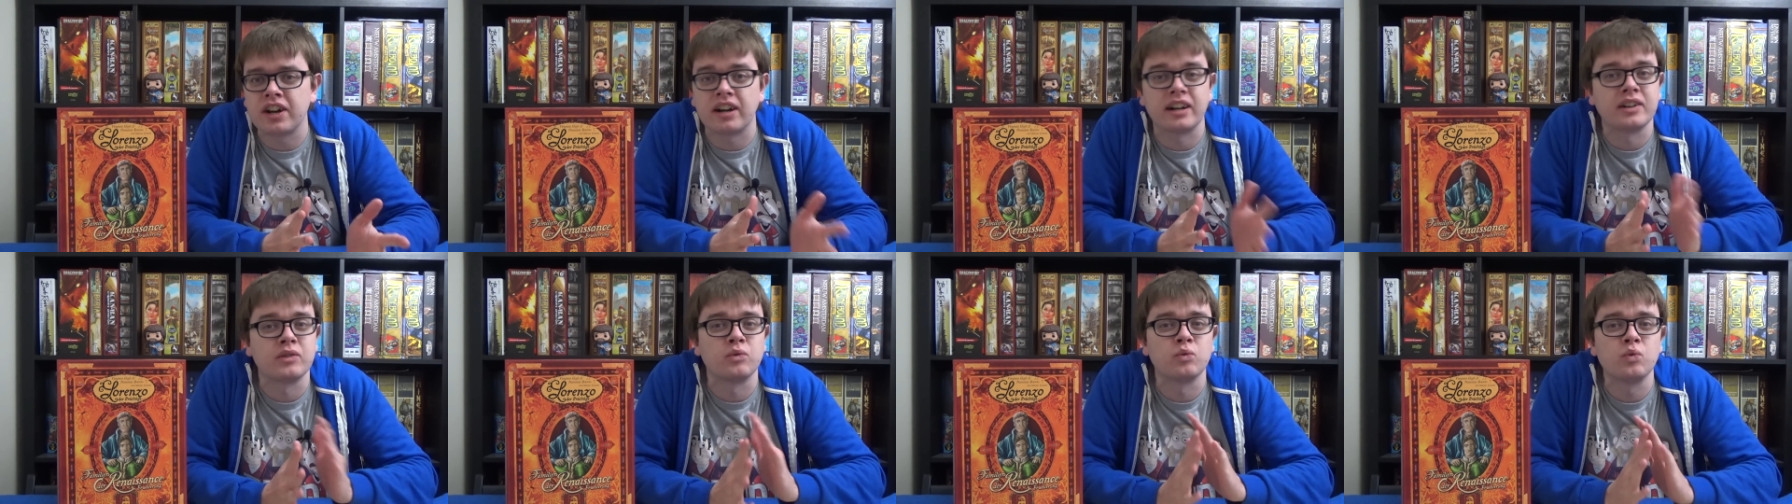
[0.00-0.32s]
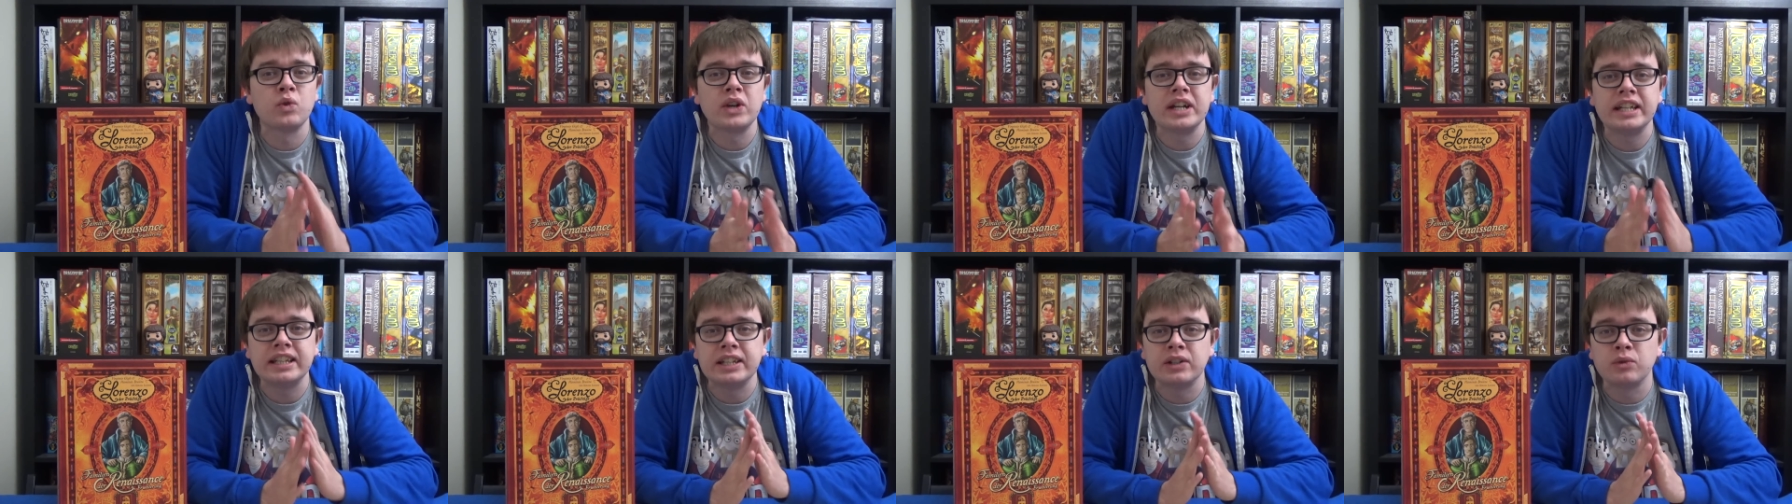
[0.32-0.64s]
I
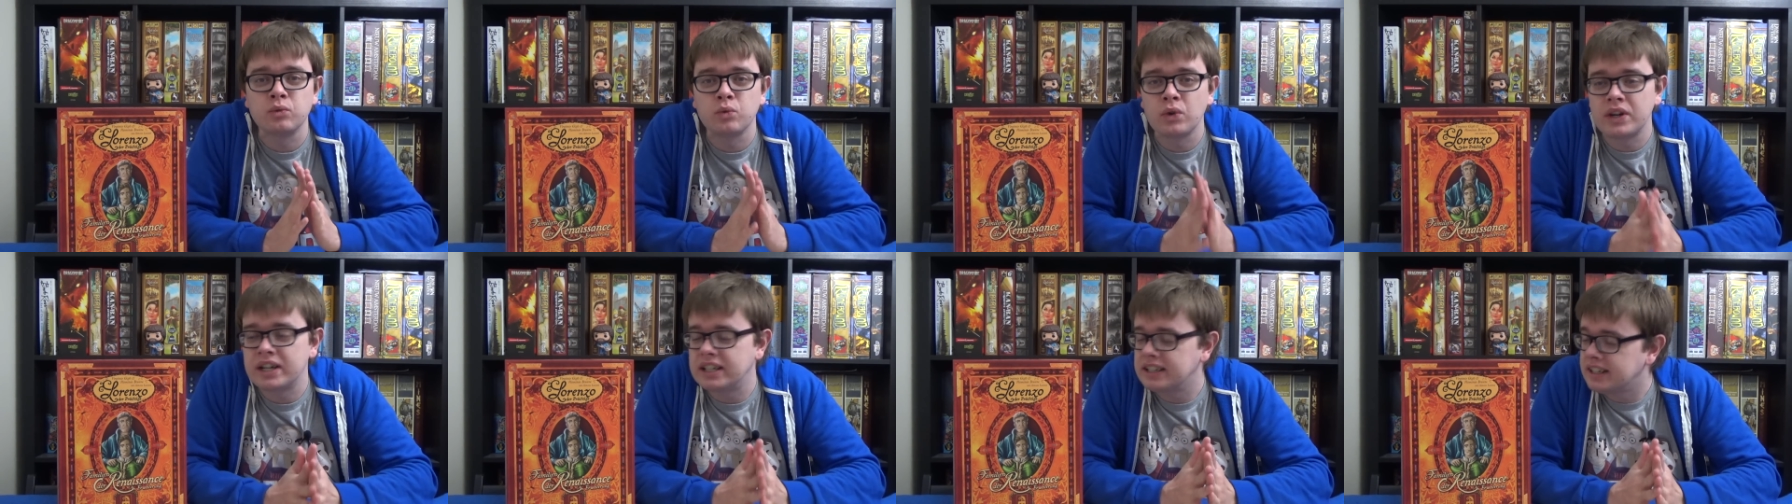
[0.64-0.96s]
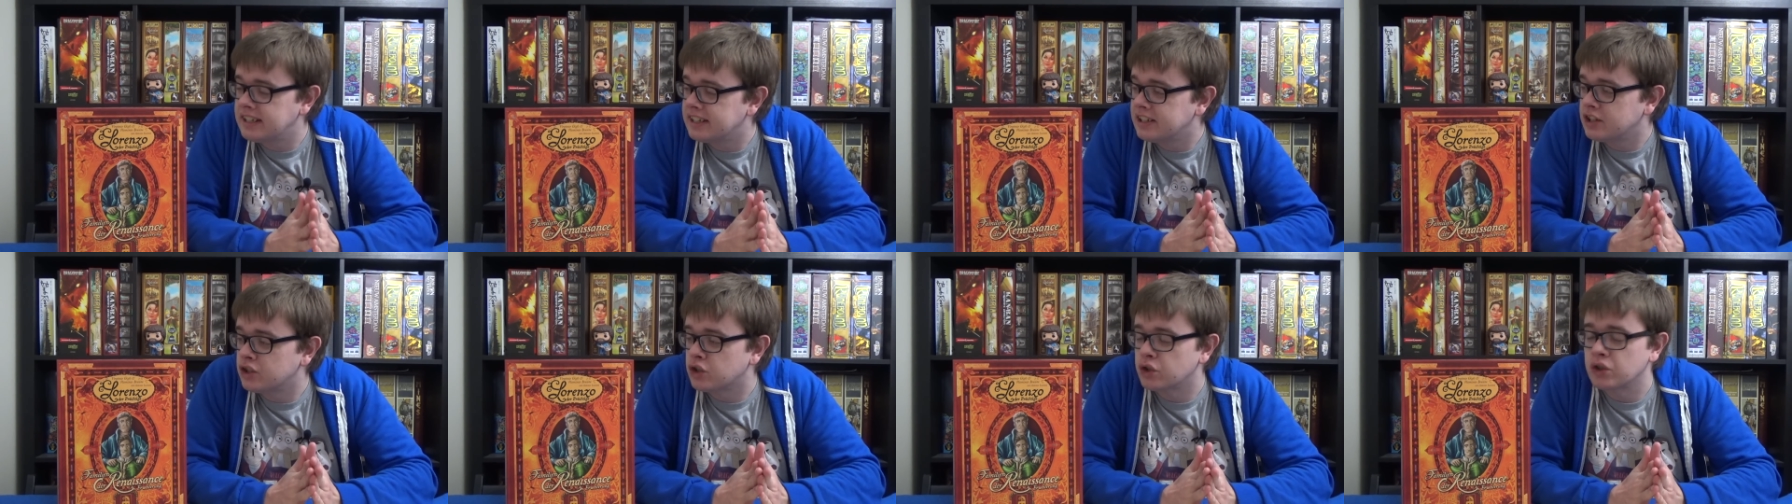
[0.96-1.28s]
really,
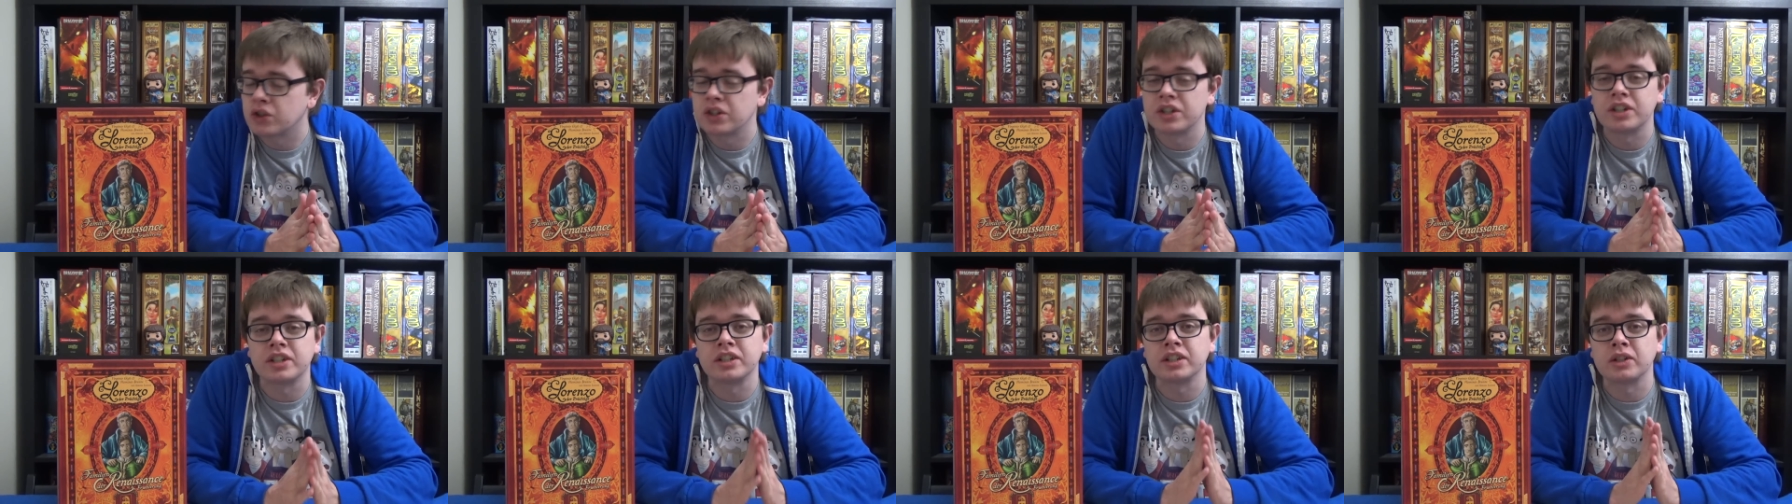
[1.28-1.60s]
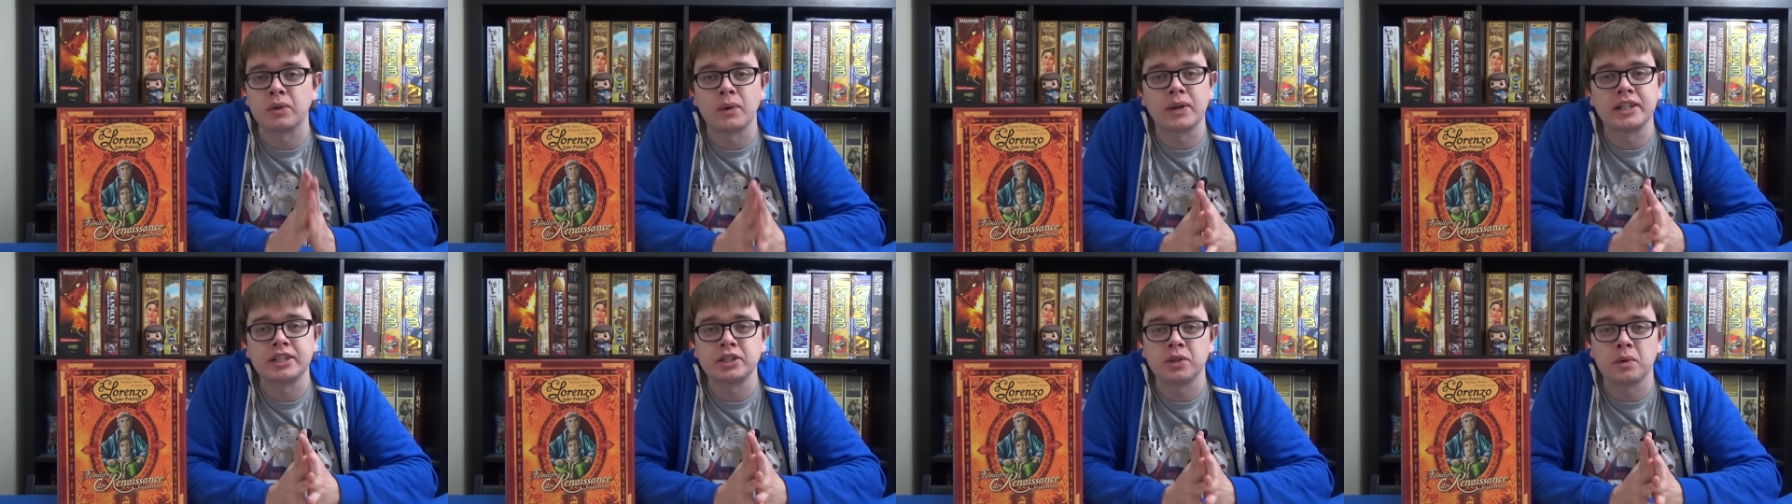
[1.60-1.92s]
really enjoyed
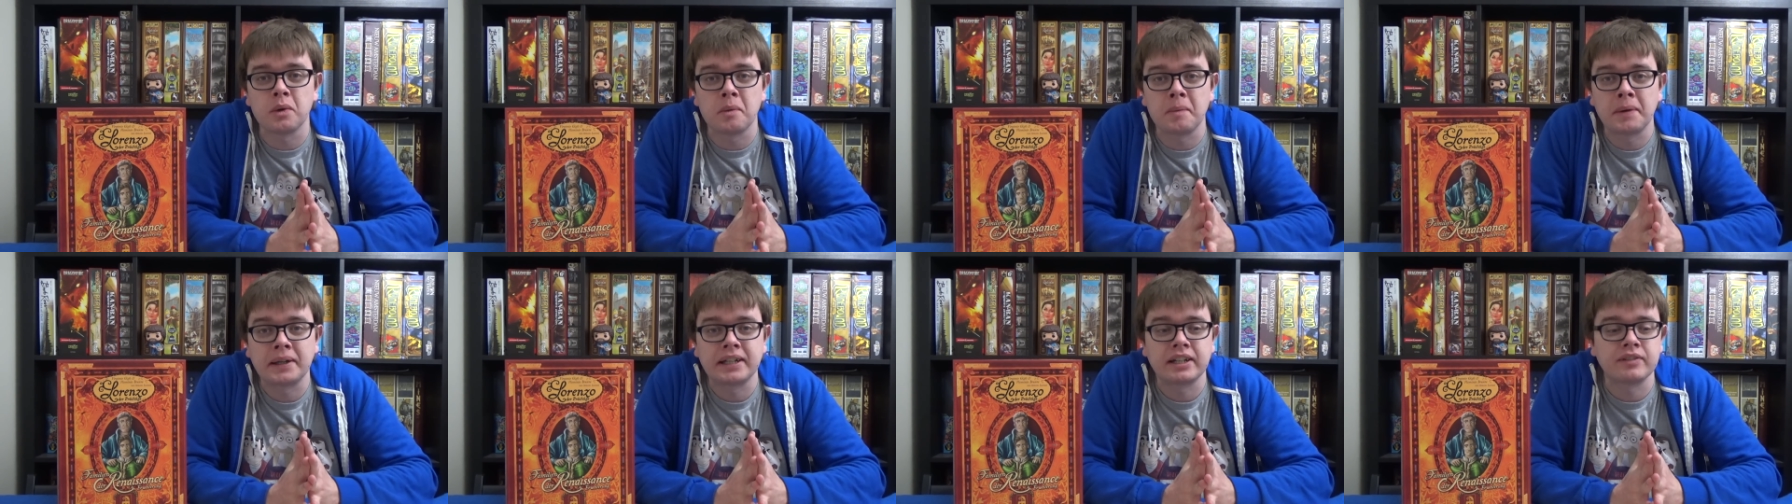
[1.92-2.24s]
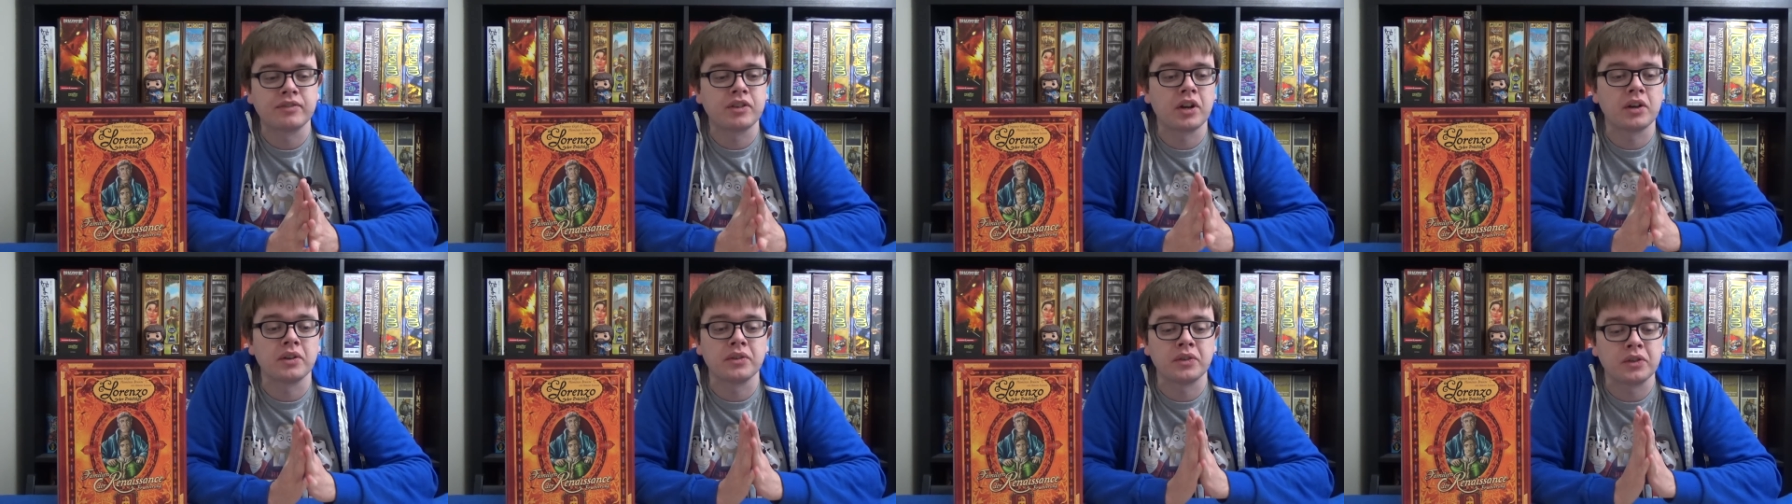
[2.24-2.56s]
Lorenzo Il Magnifico.